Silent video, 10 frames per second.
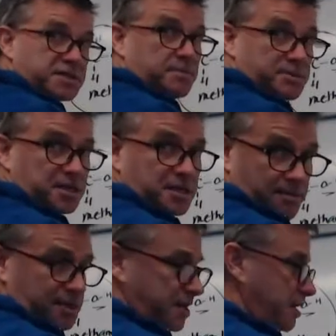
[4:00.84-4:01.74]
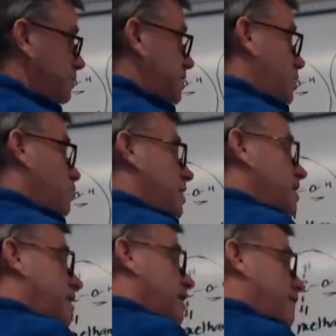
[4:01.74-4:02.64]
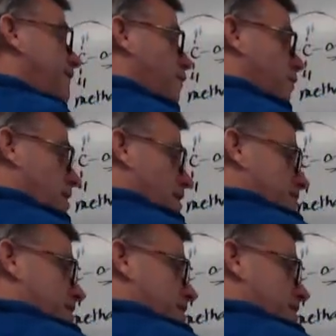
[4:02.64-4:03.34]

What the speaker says: something doubled equals 3. Therefore, our